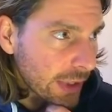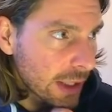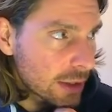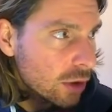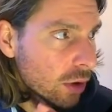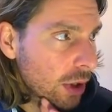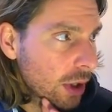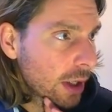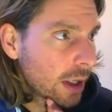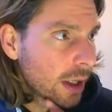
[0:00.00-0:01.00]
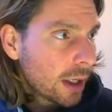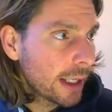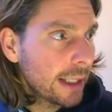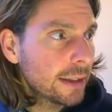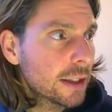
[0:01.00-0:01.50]
So
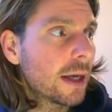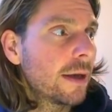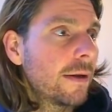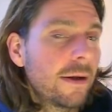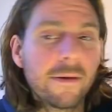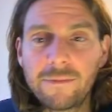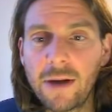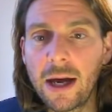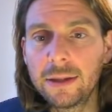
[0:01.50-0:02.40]
in this file,